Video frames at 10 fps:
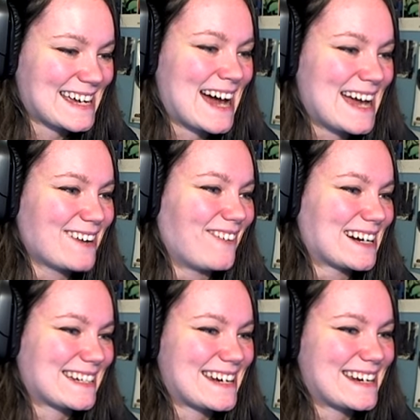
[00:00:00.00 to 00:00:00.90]
I kinda
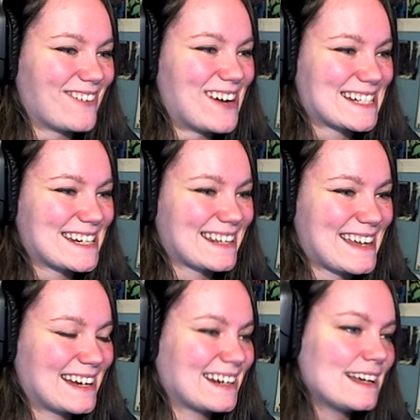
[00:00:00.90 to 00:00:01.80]
walk it, walked into
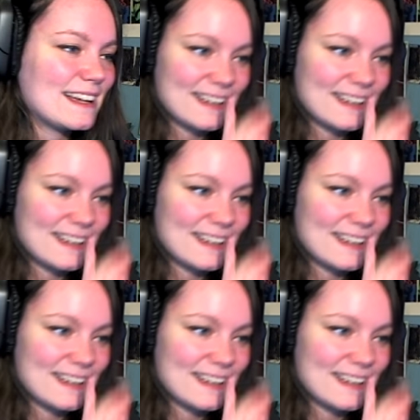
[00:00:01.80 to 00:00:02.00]
that.